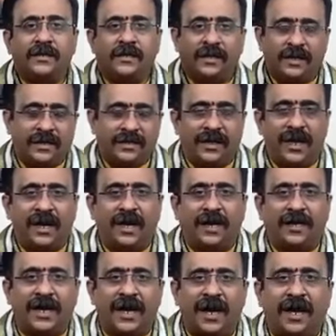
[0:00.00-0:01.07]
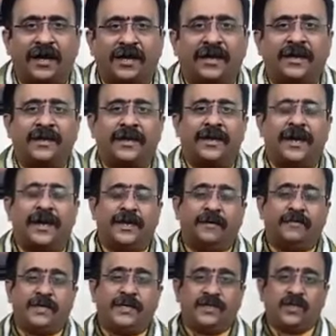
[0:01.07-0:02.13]
jnana,
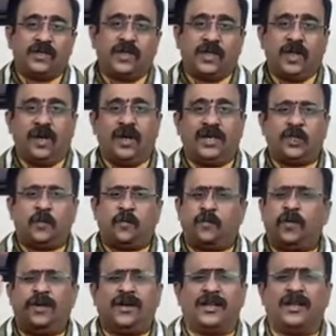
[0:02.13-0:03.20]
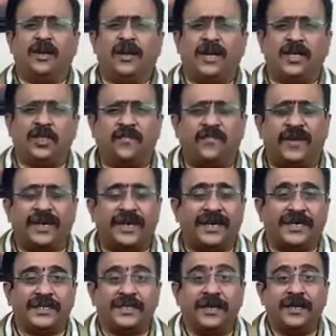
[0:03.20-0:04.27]
jnana means knowledge, pure knowledge of
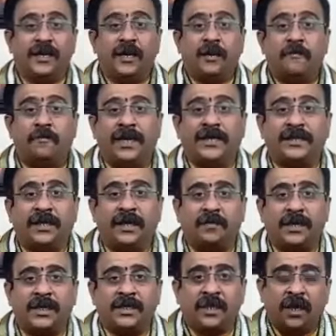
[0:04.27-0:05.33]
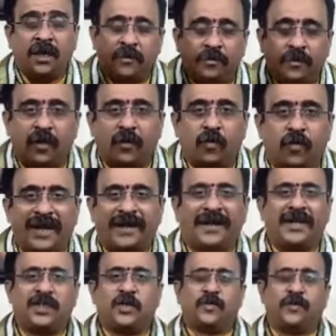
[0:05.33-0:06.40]
oneness. Bhakti means pure
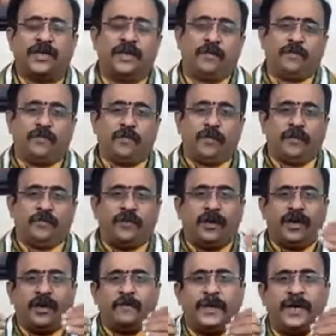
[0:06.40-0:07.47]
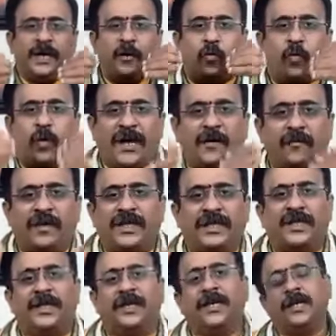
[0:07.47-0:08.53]
oneness with pure being one with
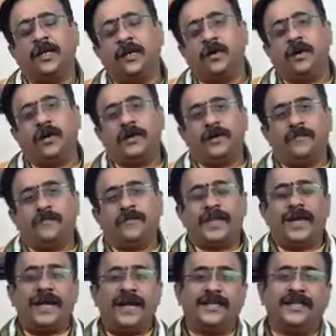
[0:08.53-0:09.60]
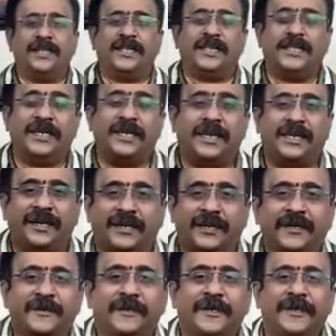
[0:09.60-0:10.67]
the God. And the
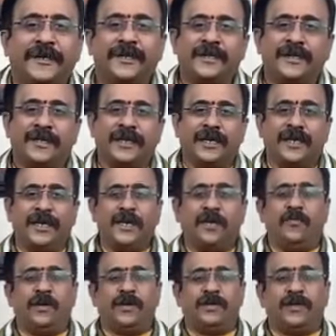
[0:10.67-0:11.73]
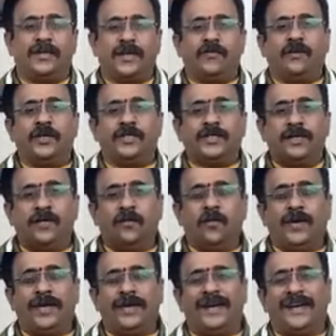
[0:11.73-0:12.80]
third thing he wanted was
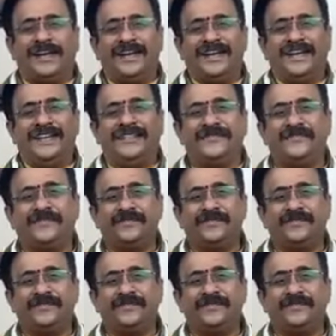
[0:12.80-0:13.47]
vairagya,